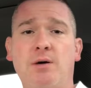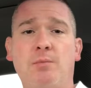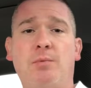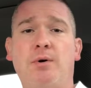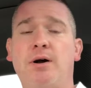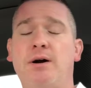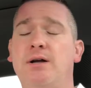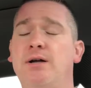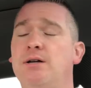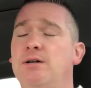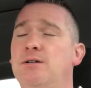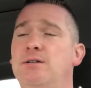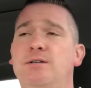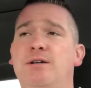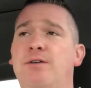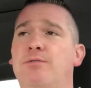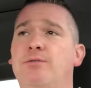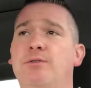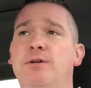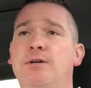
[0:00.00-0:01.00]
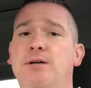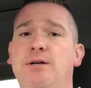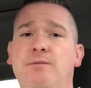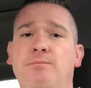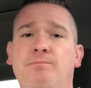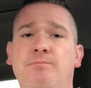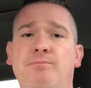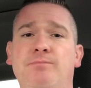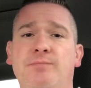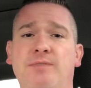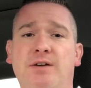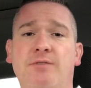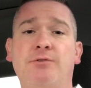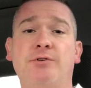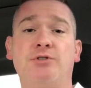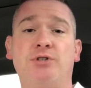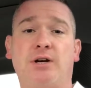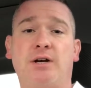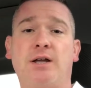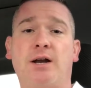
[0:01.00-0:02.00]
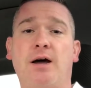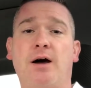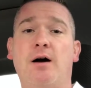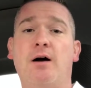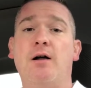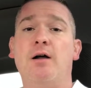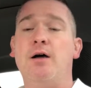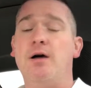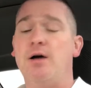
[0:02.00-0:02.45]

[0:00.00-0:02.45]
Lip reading: up on it. Definitely check it out.